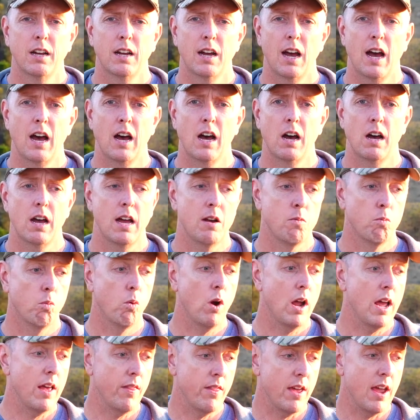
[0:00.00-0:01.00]
and
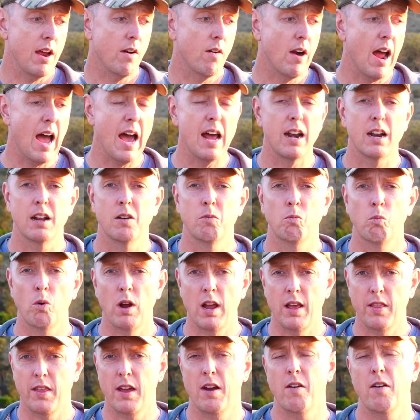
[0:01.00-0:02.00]
where they're
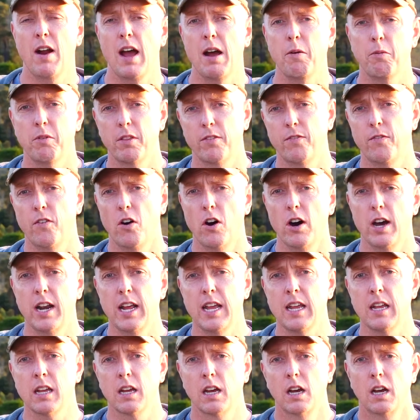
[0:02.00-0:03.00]
at with
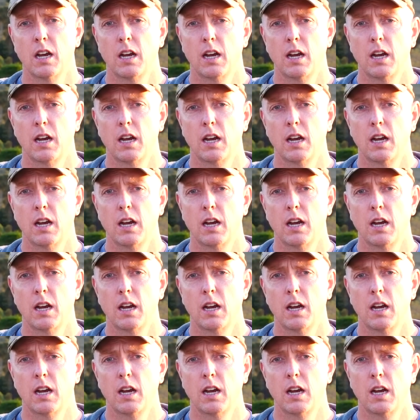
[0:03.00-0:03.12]
fighting